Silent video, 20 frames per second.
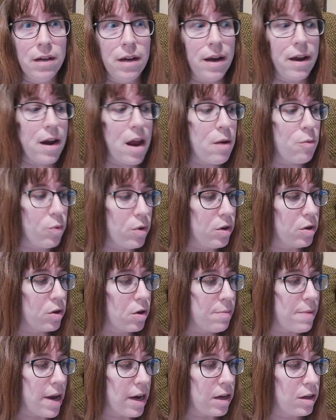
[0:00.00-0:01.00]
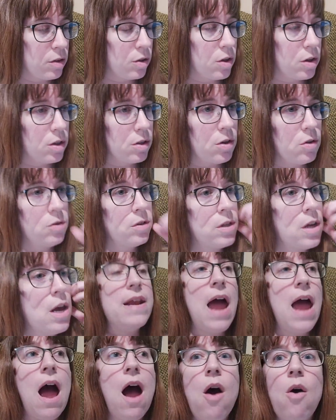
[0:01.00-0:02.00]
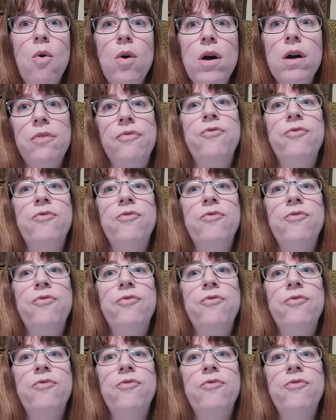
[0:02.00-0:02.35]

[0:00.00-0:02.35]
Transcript: And I will go back and look at those. Now,